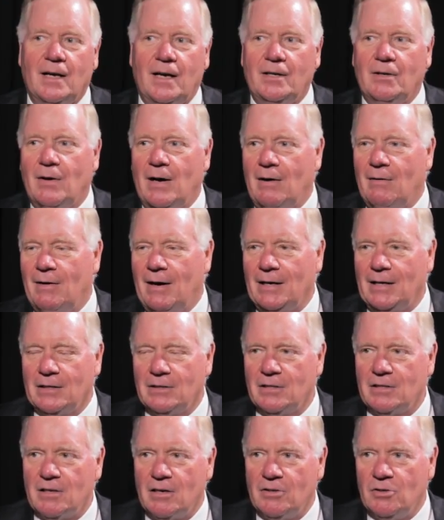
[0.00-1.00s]
I know how I can
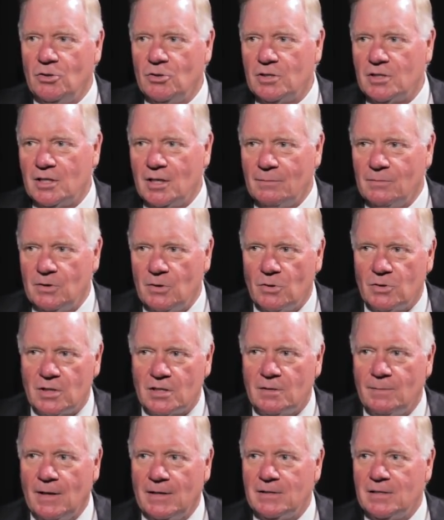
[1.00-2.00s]
start using some of those
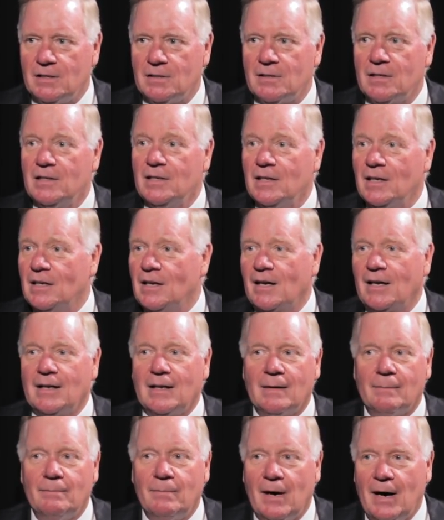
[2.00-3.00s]
expenses and I can
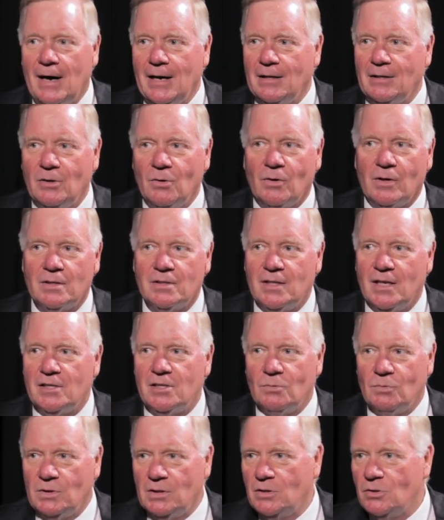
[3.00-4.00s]
get buy-in in the
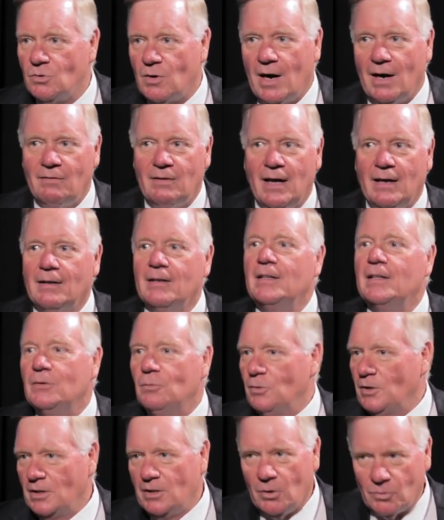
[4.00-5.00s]
organization. We need to drive that.
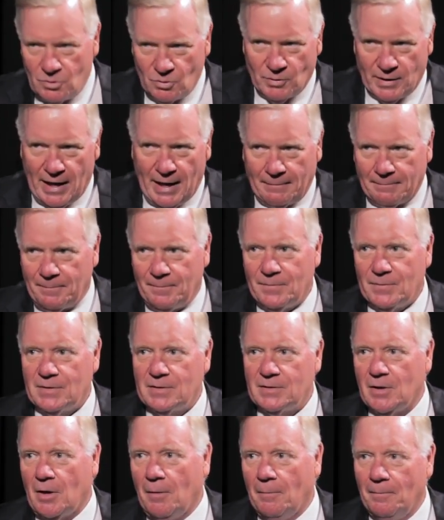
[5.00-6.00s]
We can go do that.
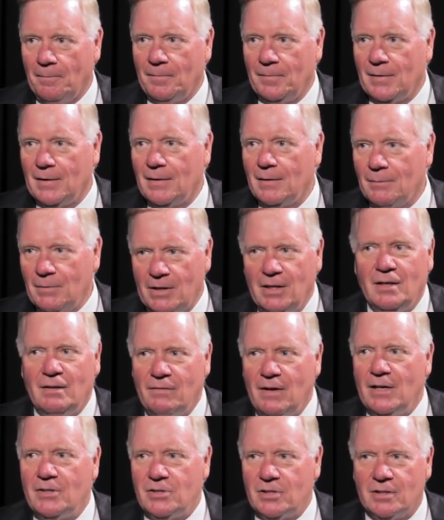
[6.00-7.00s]
So, nice. But
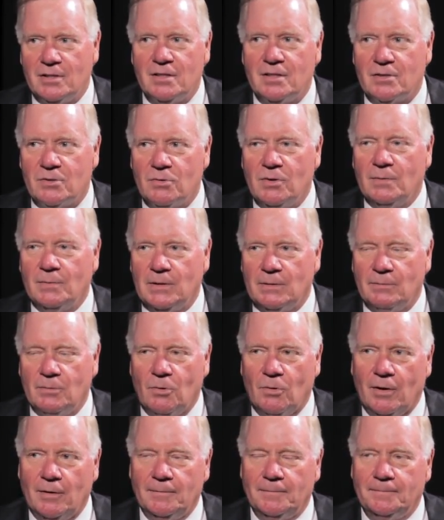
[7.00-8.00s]
innovation is extremely
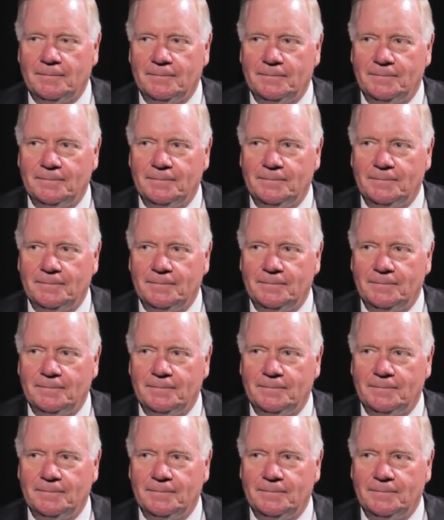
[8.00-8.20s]
important.